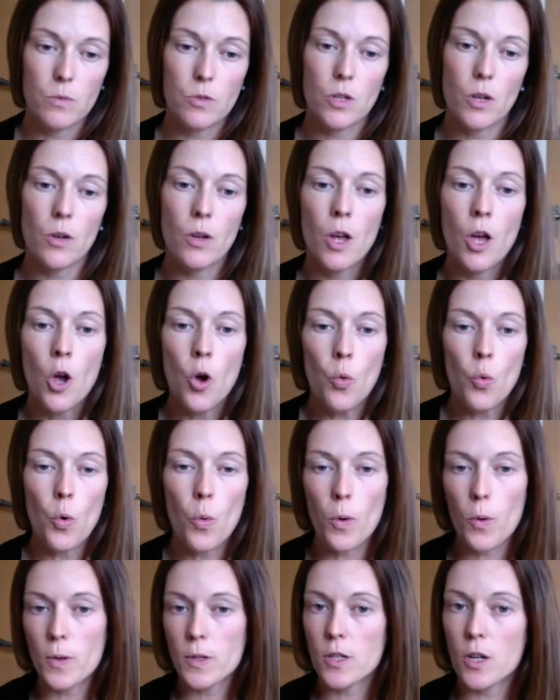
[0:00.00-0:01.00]
So what we
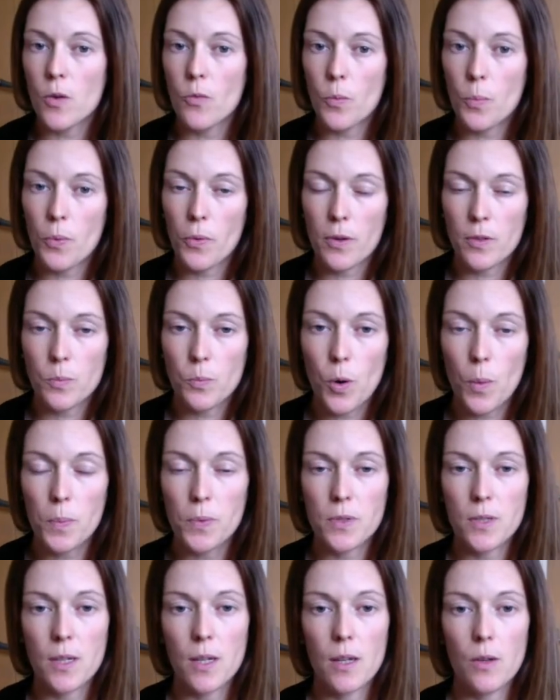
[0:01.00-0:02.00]
always loved with
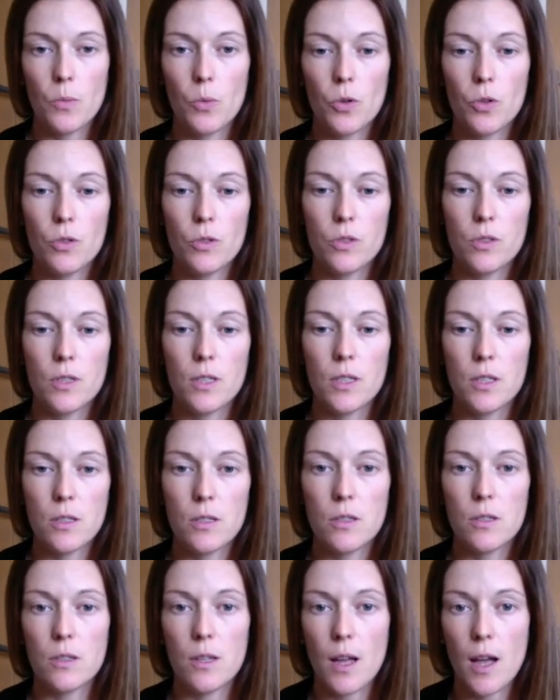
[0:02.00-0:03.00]
property was this
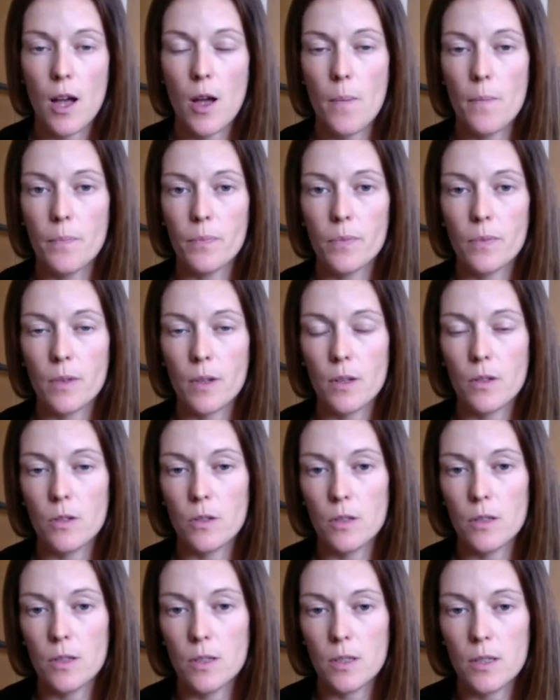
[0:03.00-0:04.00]
10,
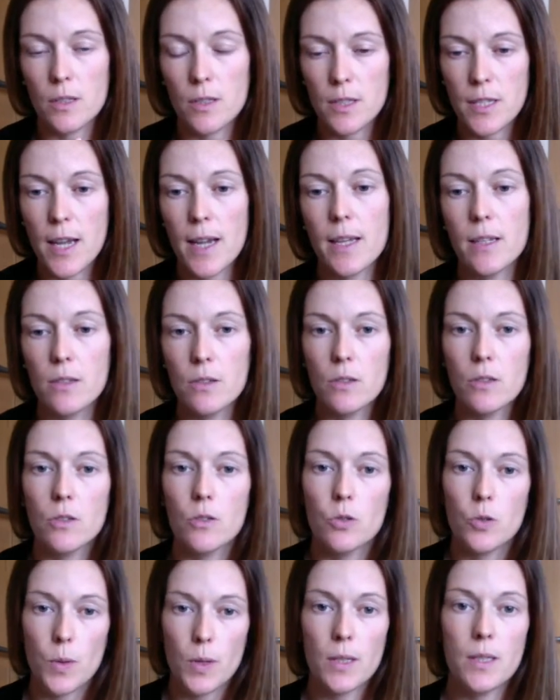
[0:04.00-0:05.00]

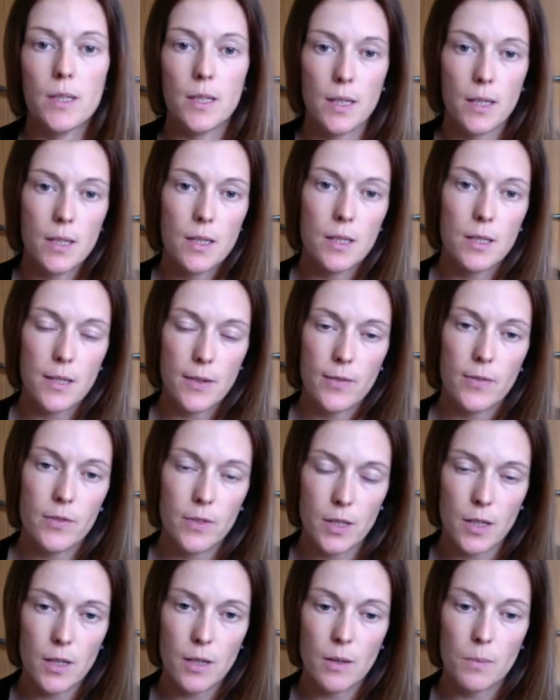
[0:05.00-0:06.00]
20,
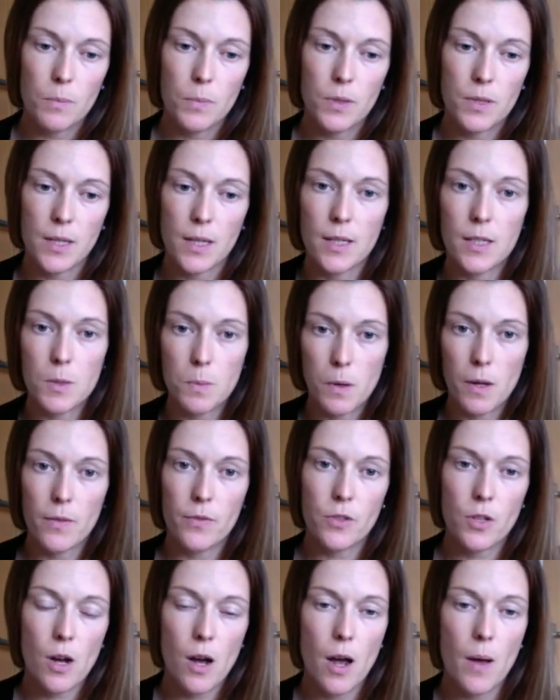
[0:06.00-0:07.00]
70% split of
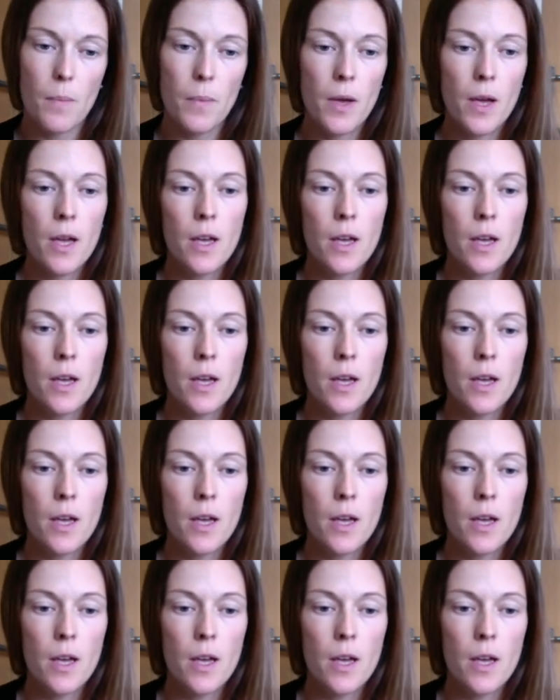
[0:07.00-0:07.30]
time.